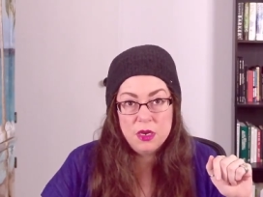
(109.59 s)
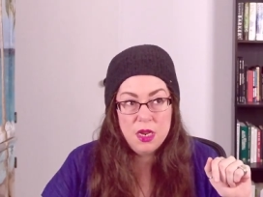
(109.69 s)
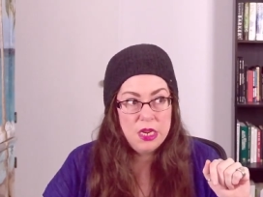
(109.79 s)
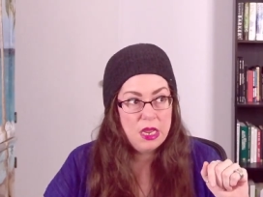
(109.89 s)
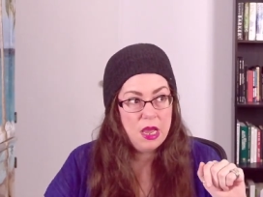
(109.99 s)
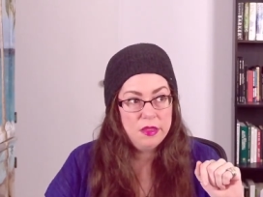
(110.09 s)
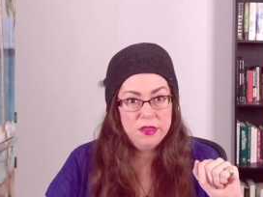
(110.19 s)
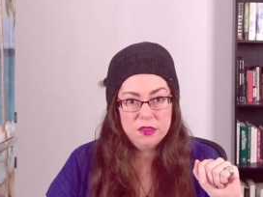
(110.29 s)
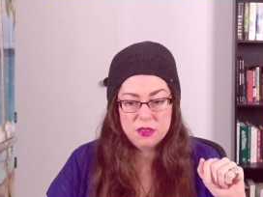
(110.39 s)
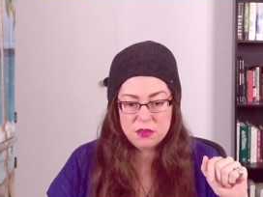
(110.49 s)
And he had
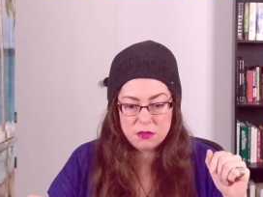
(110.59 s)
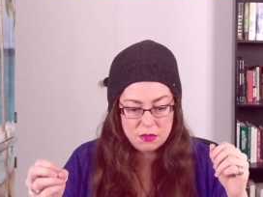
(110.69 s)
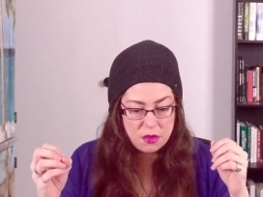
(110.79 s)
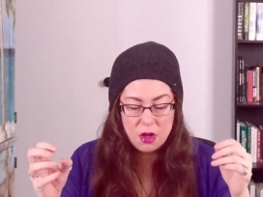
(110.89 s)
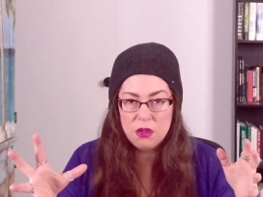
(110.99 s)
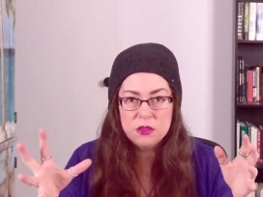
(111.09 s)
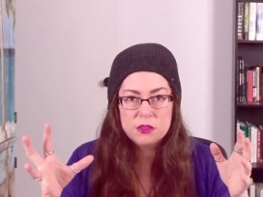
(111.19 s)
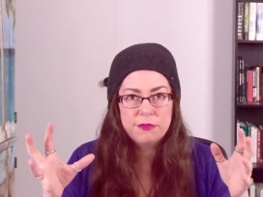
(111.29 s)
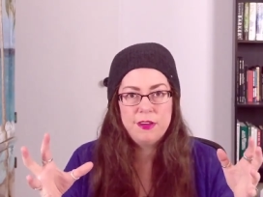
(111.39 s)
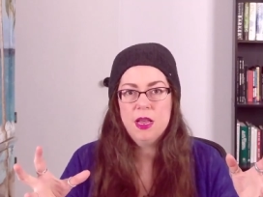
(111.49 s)
this cult
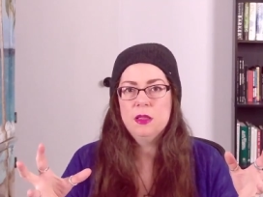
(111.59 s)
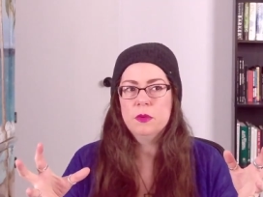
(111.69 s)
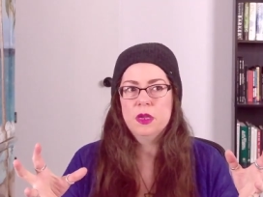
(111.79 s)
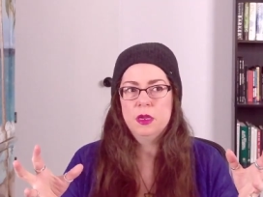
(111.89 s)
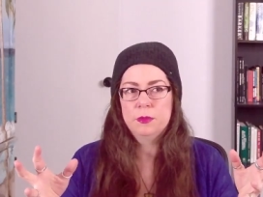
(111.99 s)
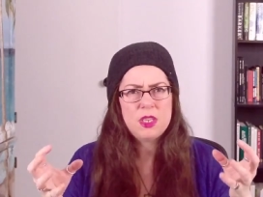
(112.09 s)
following,